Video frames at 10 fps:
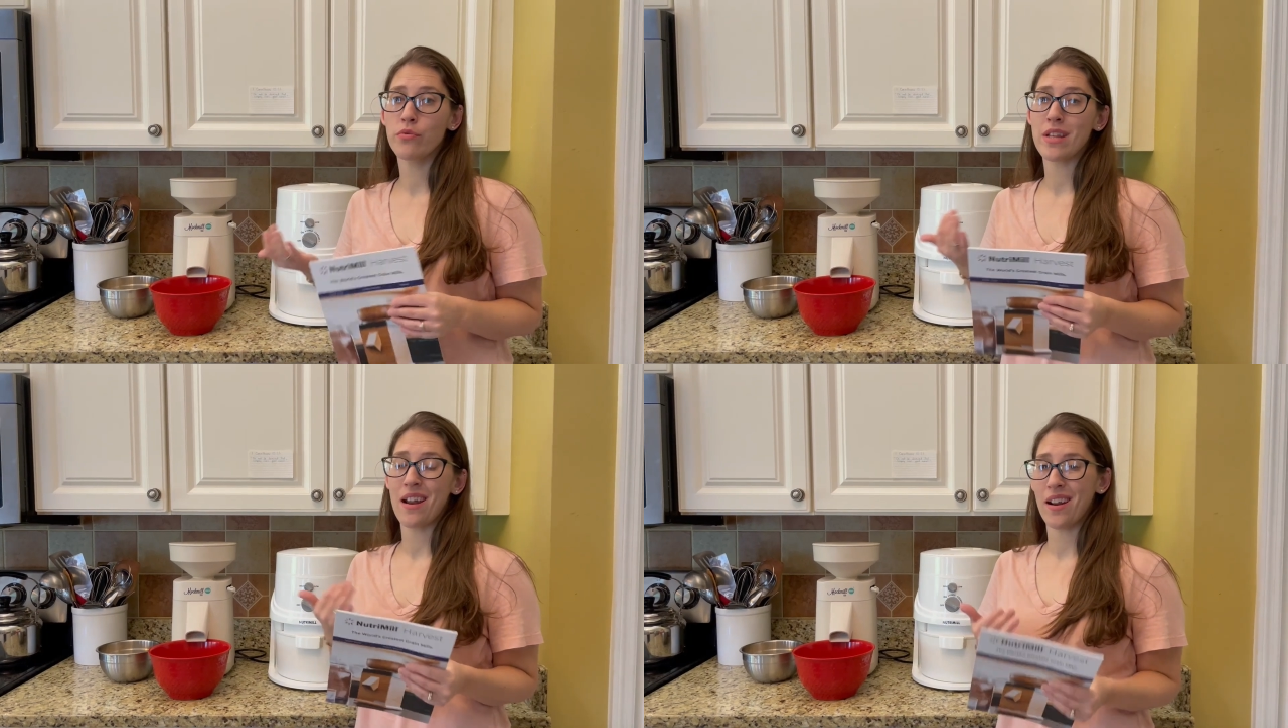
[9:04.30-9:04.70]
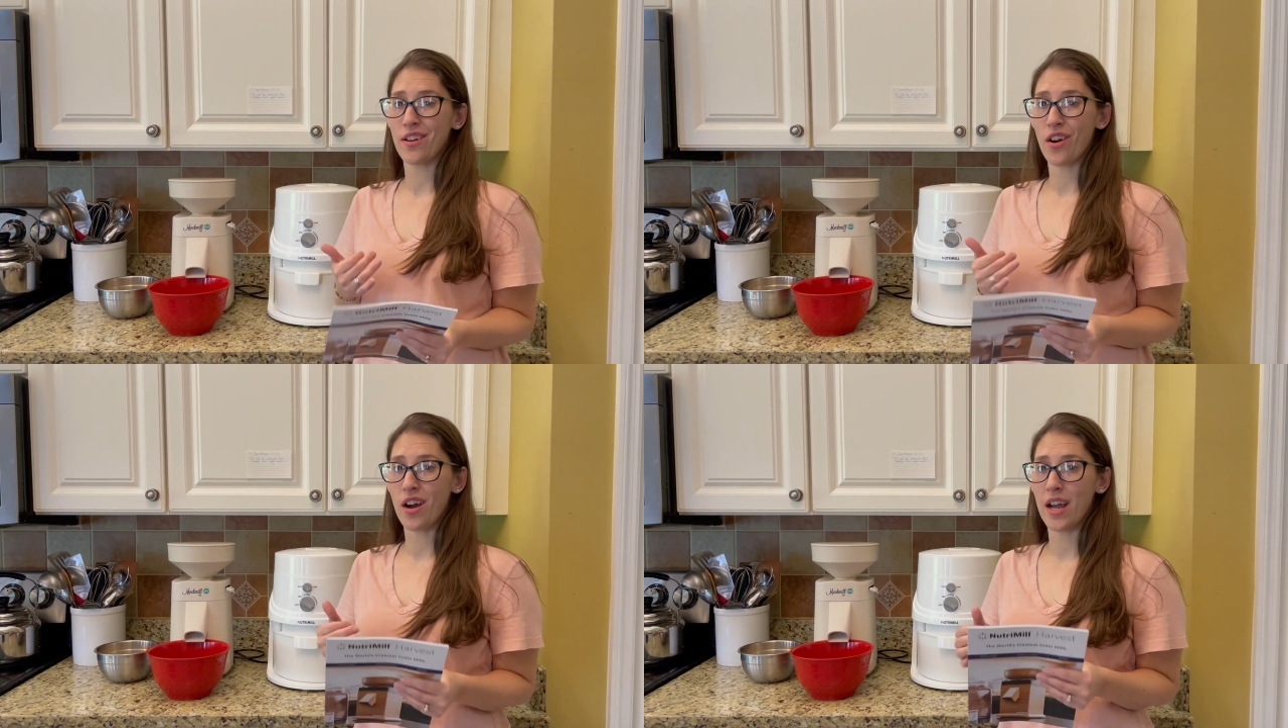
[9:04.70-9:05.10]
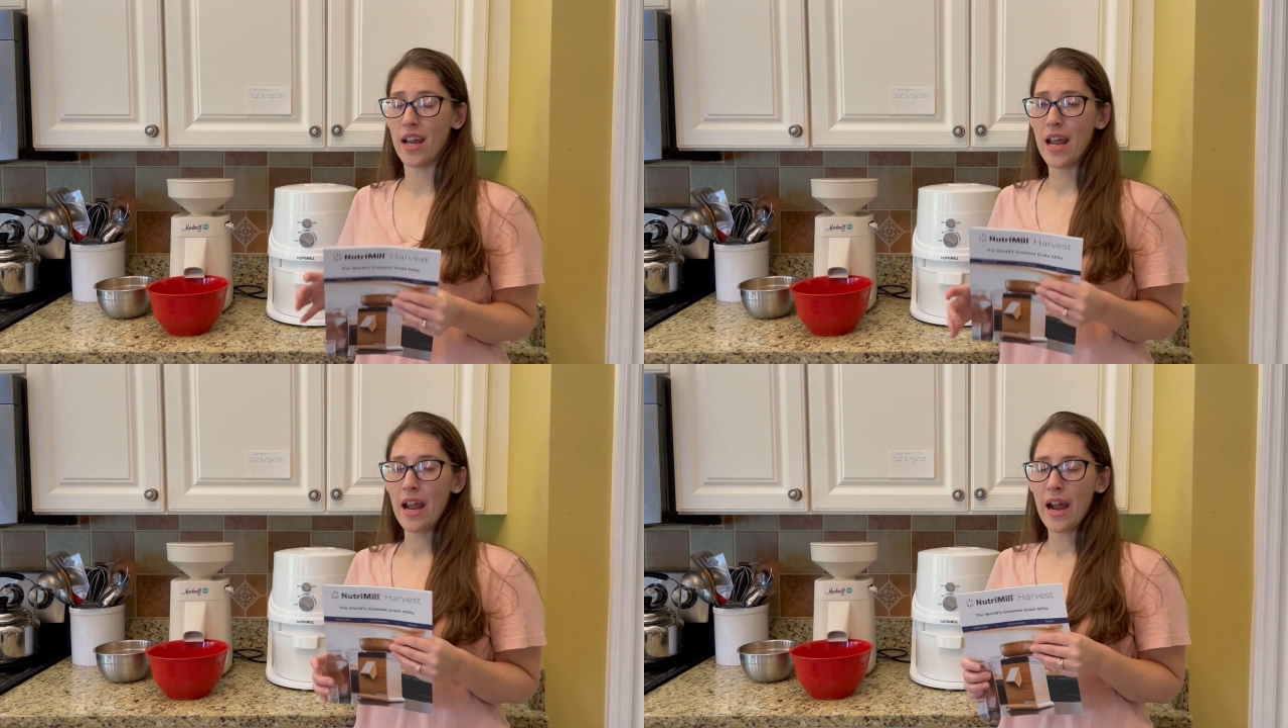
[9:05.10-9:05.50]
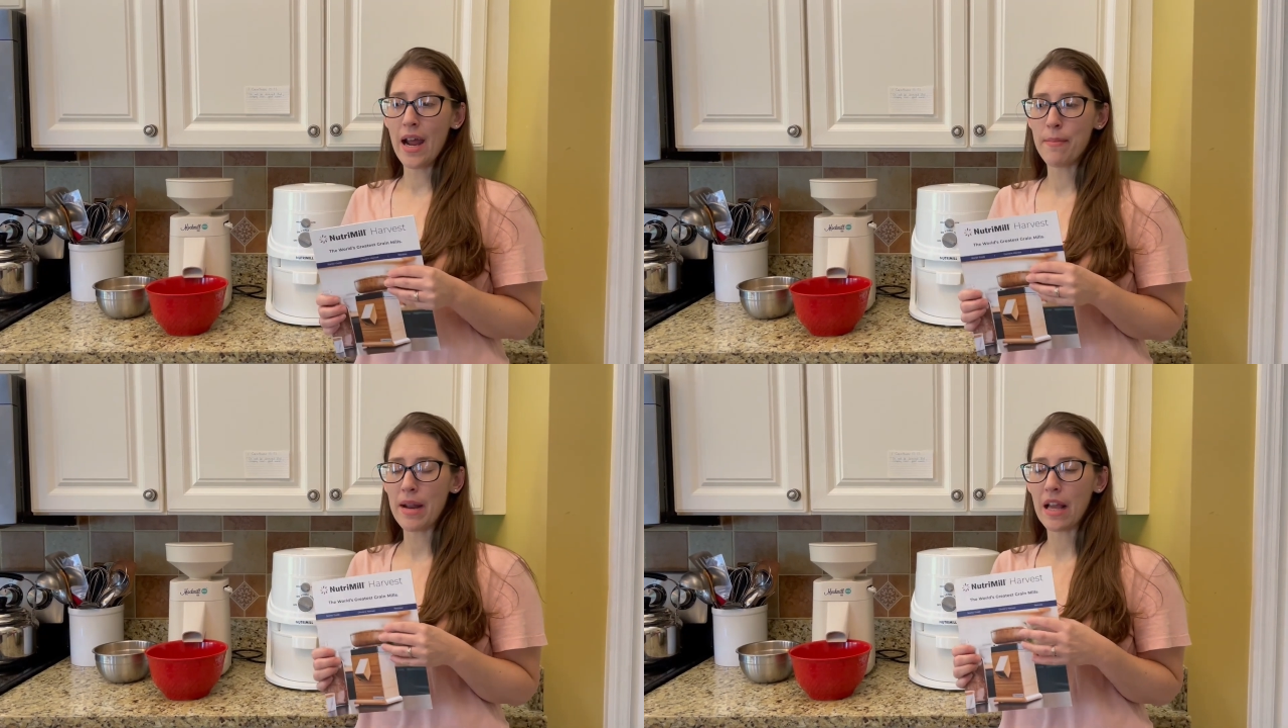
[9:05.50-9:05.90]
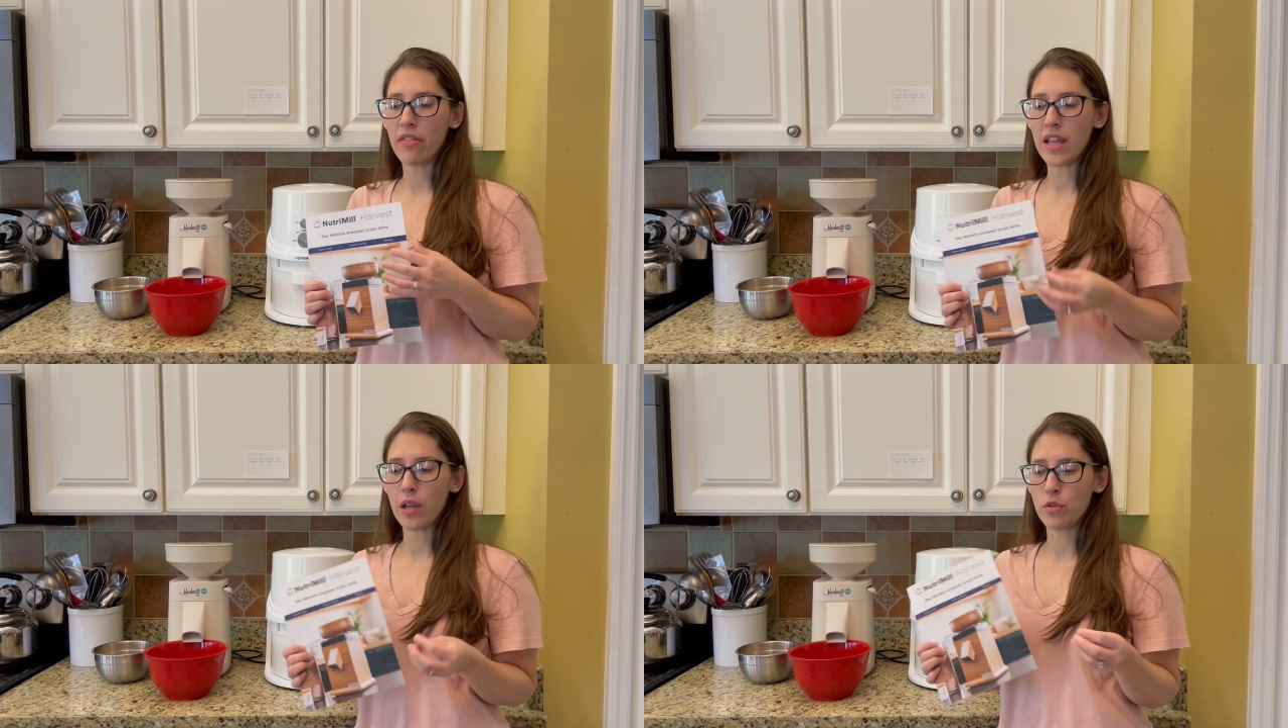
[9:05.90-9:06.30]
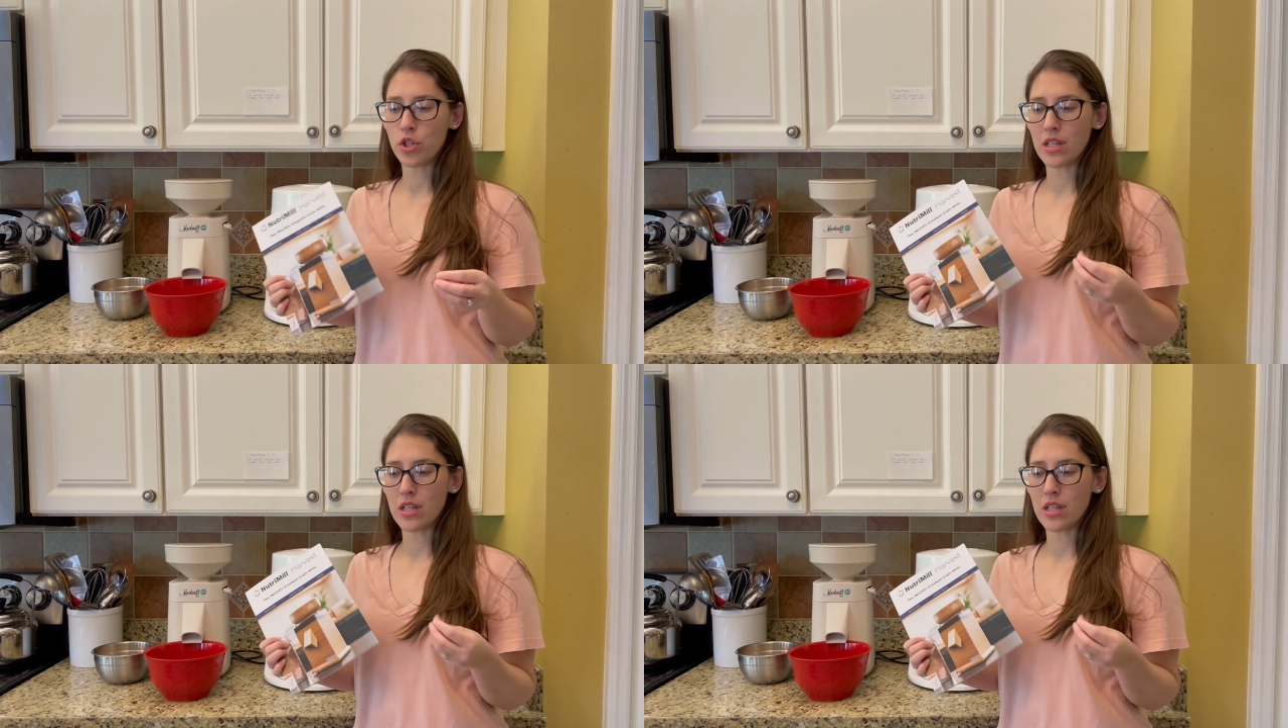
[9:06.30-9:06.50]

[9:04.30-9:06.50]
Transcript: had I not? And I think it was just